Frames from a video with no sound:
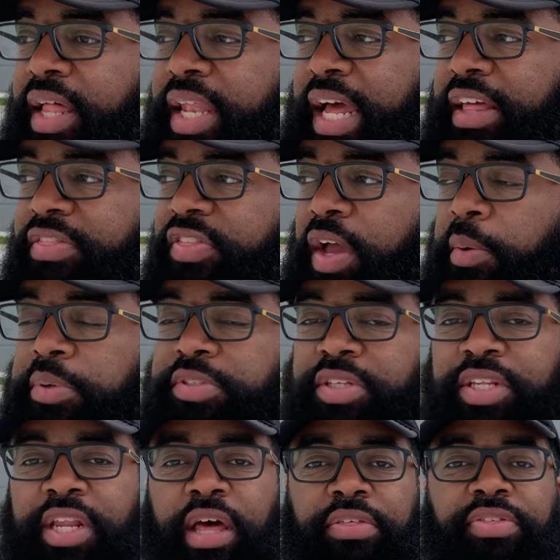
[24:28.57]
like, there
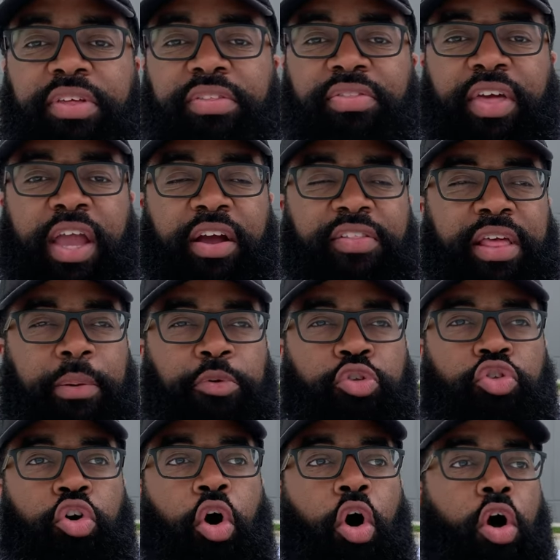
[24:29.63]
was nothing there that
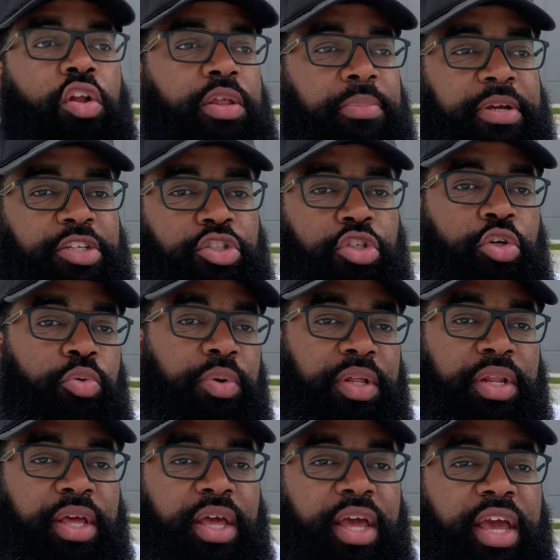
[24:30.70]
was calling me to
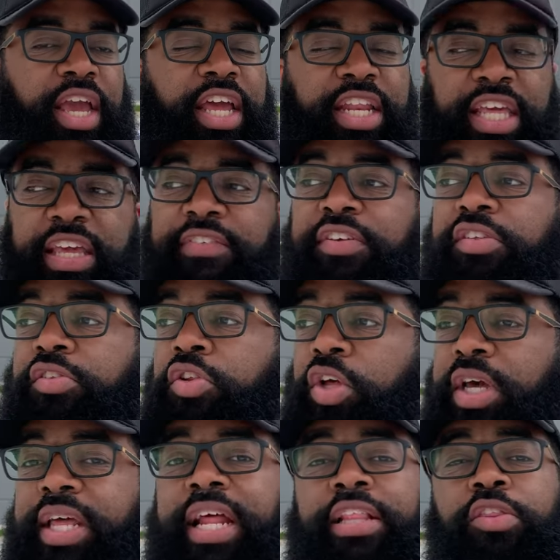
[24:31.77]
it. And even
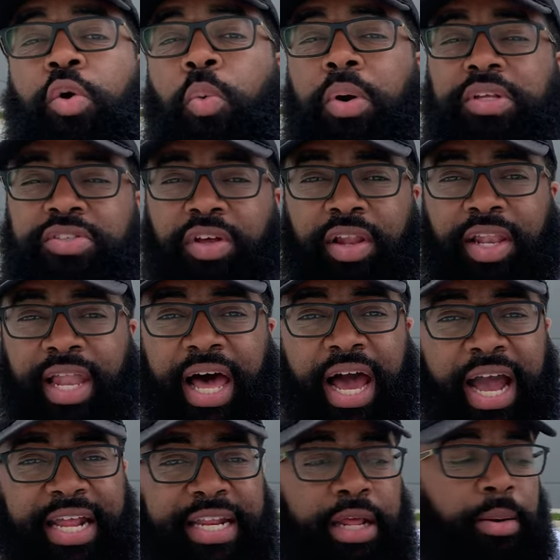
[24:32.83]
looking at the ones
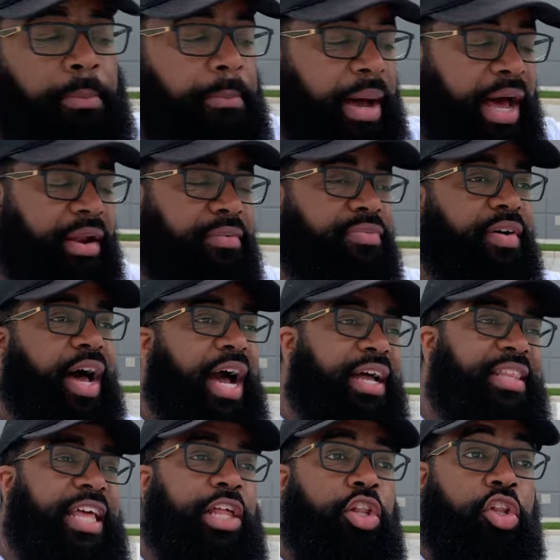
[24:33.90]
online that are
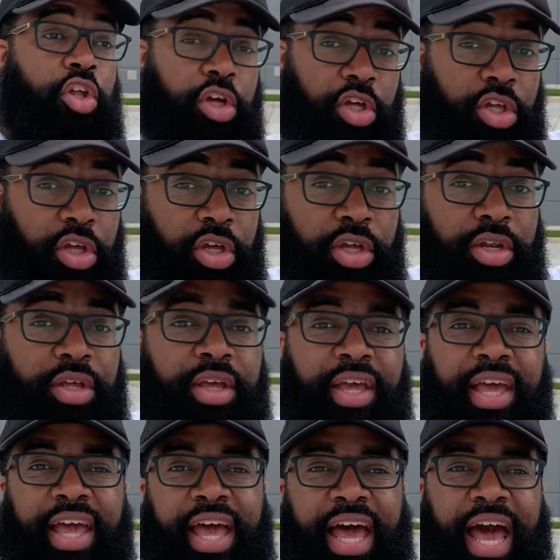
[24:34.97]
modified, that look good,
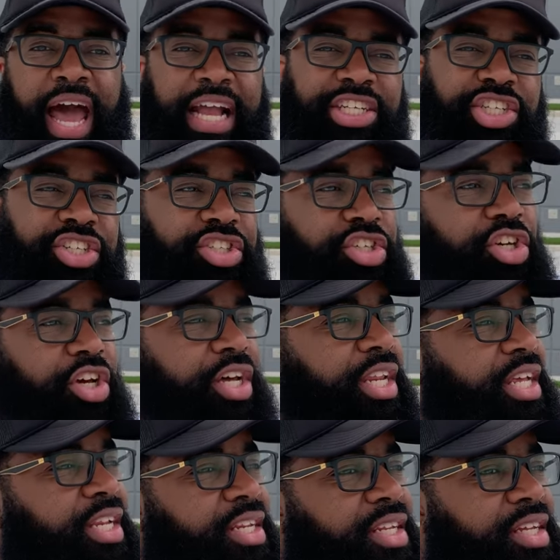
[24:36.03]
I just
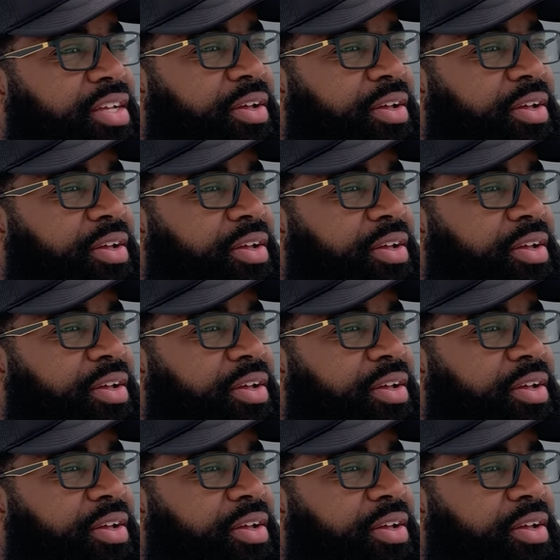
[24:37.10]
couldn't